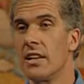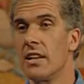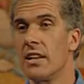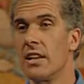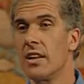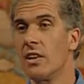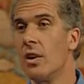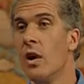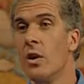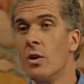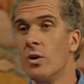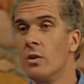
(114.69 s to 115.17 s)

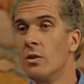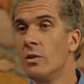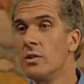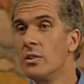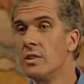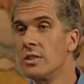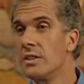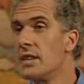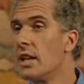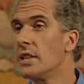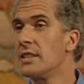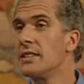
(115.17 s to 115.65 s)
an
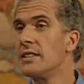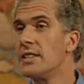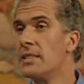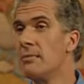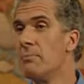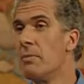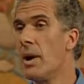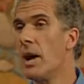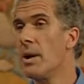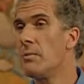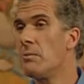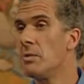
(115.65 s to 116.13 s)
old dusty
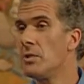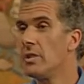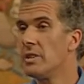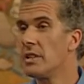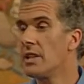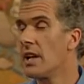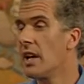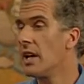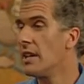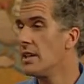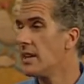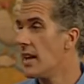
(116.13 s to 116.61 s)
Bible that
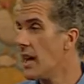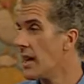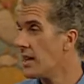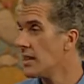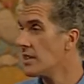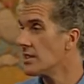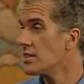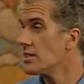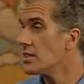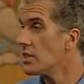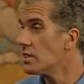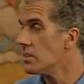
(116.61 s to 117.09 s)
I'd had
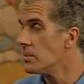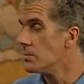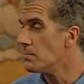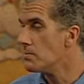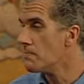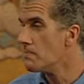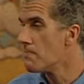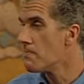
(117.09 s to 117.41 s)
at school.